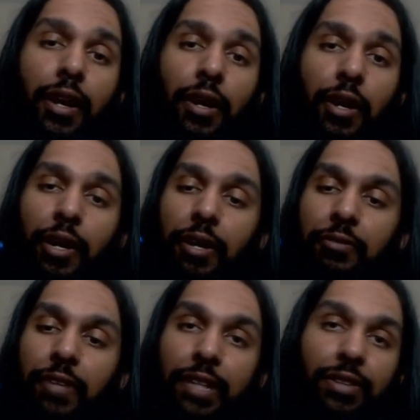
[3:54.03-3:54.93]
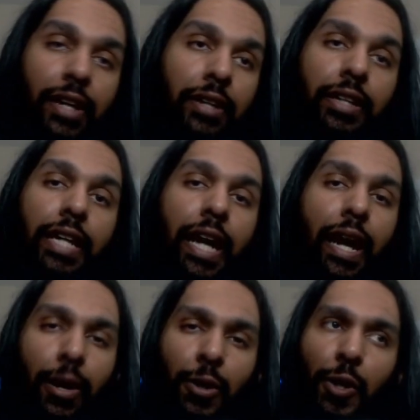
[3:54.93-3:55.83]
of exactly
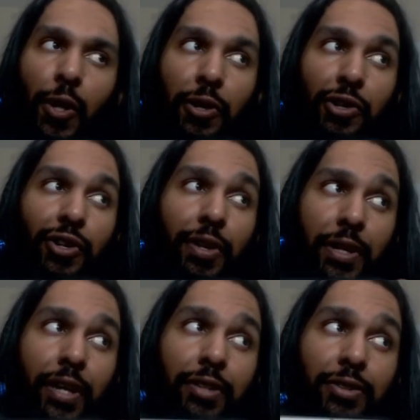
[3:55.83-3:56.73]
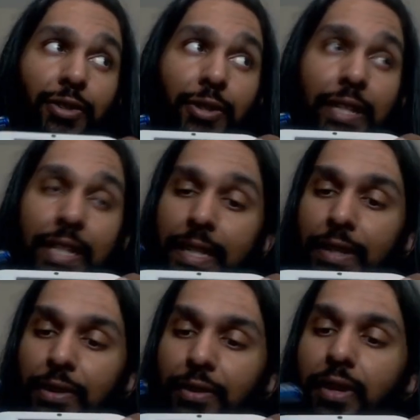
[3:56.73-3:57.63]
how large the console
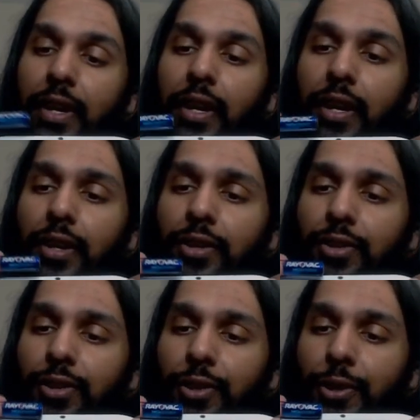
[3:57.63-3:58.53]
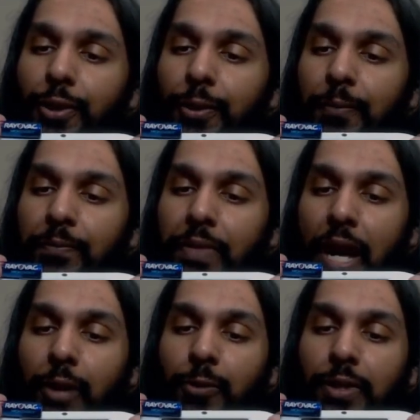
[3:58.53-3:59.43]
is. So
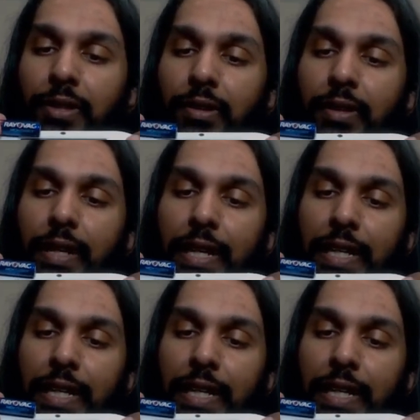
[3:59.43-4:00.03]
I would say